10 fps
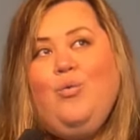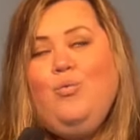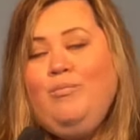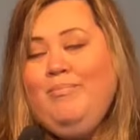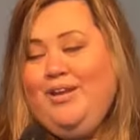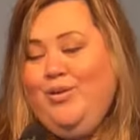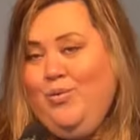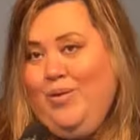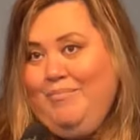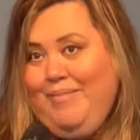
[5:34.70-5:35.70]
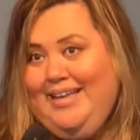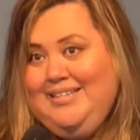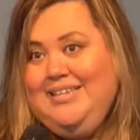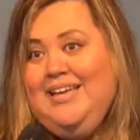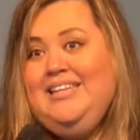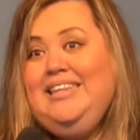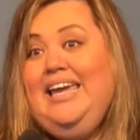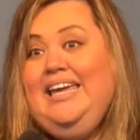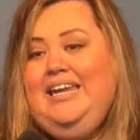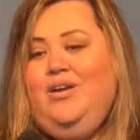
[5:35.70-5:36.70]
woman who I met, young
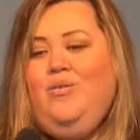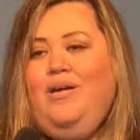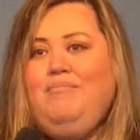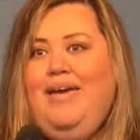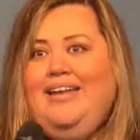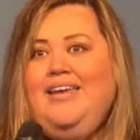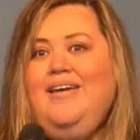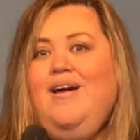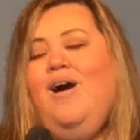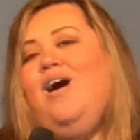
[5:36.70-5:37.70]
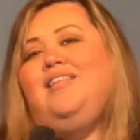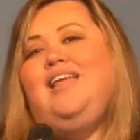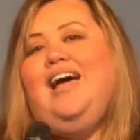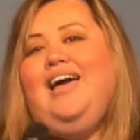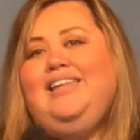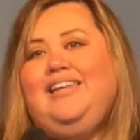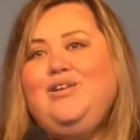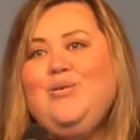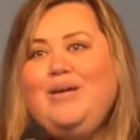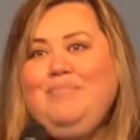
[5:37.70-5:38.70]
lady who I met on the island,
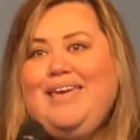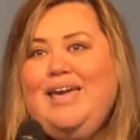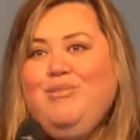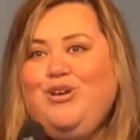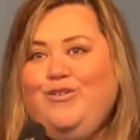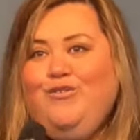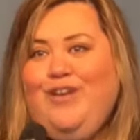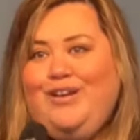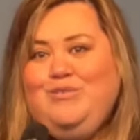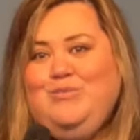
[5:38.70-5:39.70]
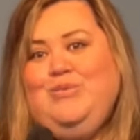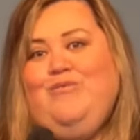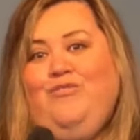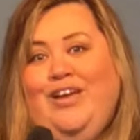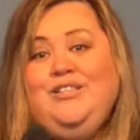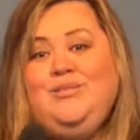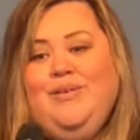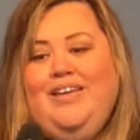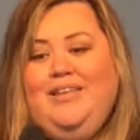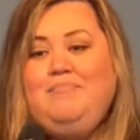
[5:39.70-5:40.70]
who I became a good friends
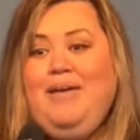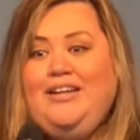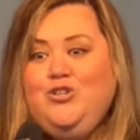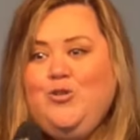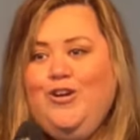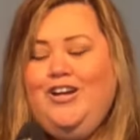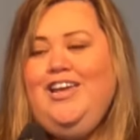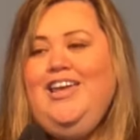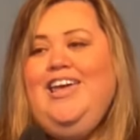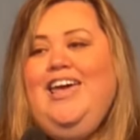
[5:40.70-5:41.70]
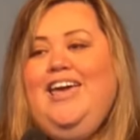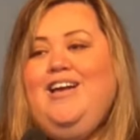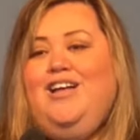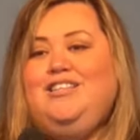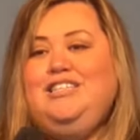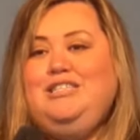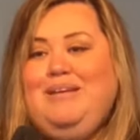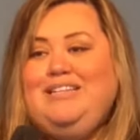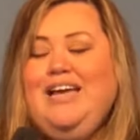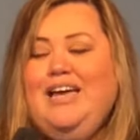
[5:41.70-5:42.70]
with and mentored and got to
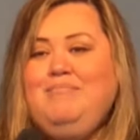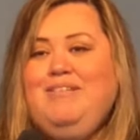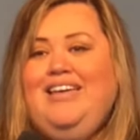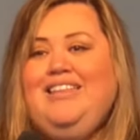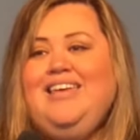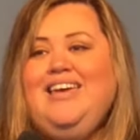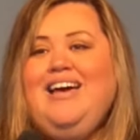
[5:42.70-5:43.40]
spend time with,